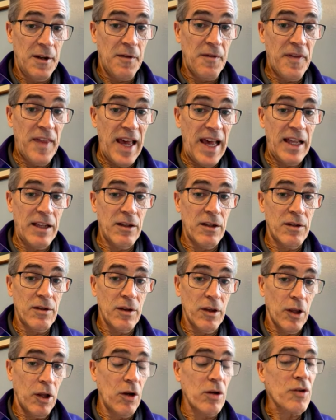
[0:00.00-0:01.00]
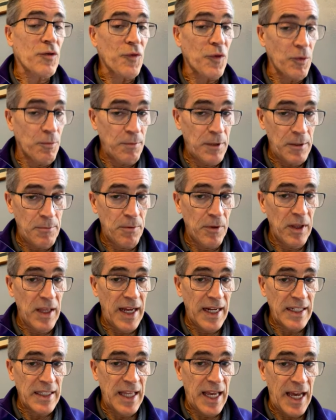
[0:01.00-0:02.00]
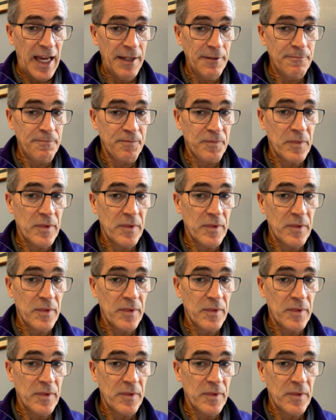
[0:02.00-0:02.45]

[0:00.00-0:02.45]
that looked for people like that.